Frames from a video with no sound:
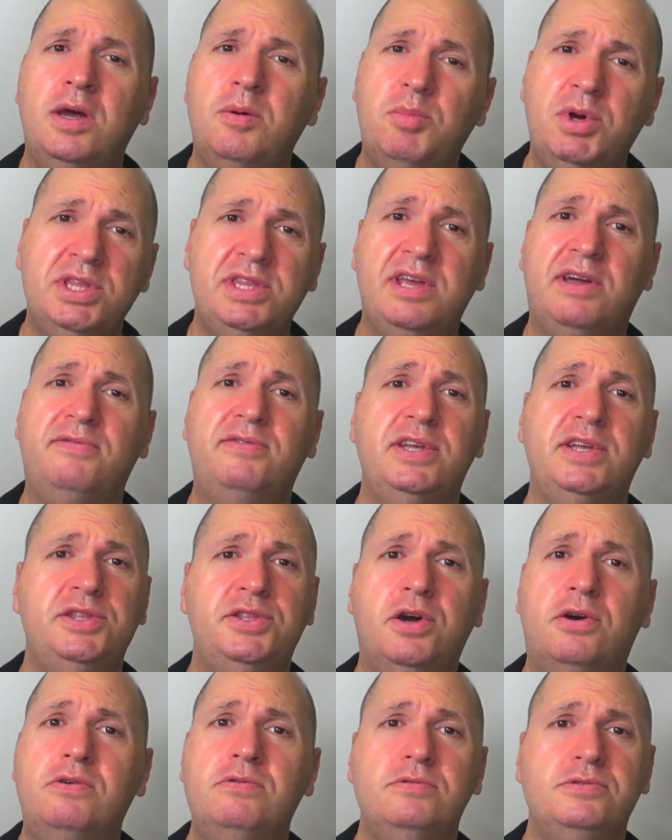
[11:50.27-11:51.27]
But definitely
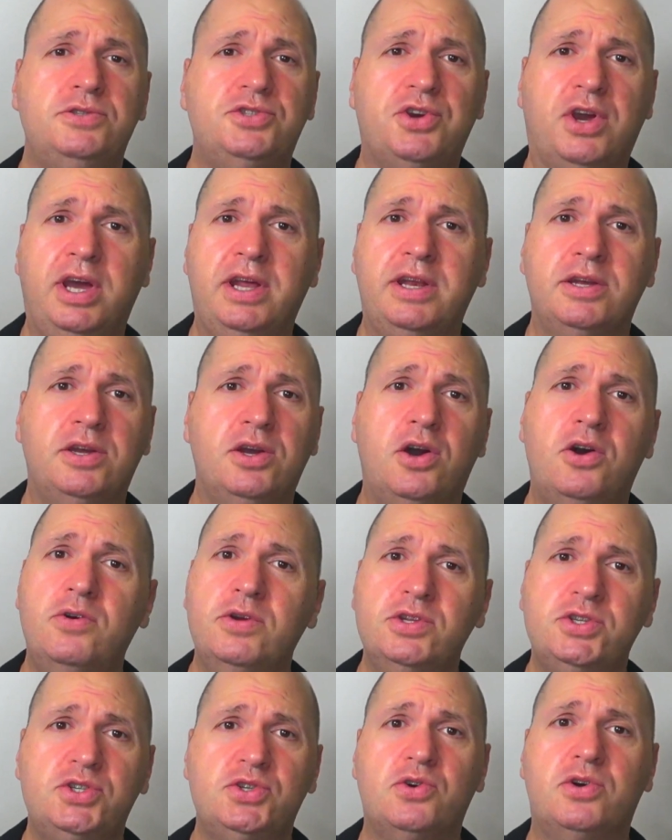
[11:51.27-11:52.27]
don't try to go
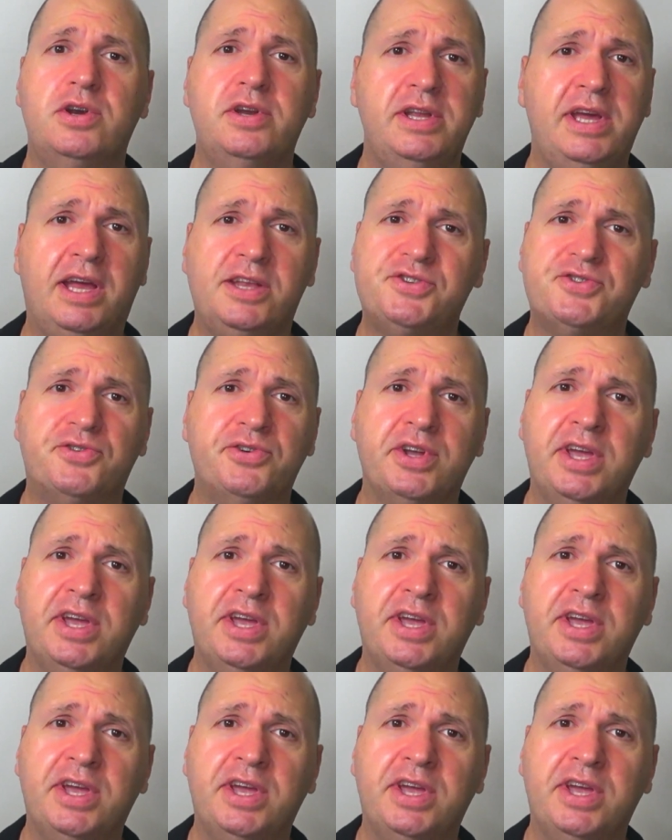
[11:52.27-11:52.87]
and short natural